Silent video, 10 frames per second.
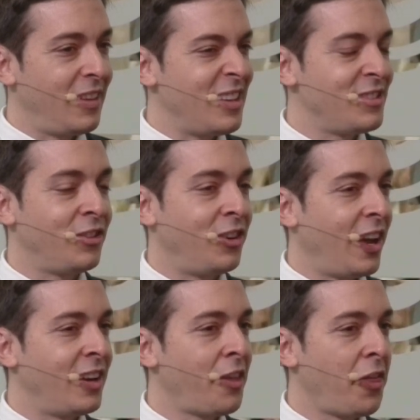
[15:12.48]
is there
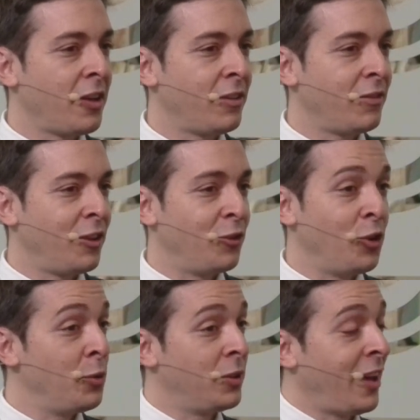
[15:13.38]
anything that
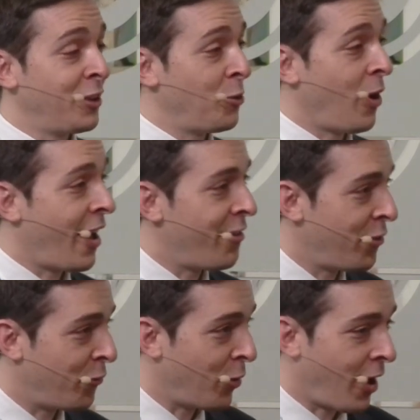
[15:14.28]
you would like to have
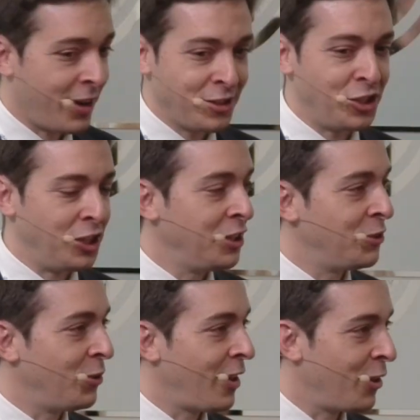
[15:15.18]
if we had a genie
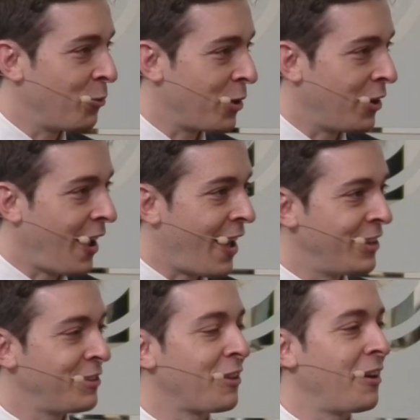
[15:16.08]
today that we could
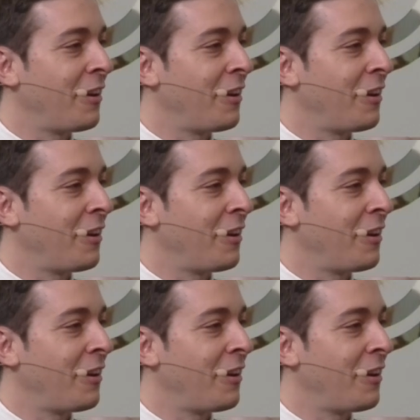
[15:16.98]
ask